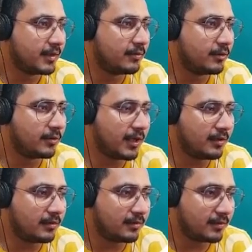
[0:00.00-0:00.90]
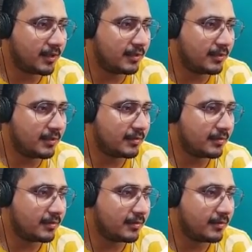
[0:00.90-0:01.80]
You know that, right?
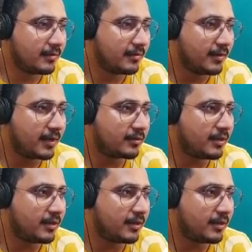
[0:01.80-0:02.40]
Actually, it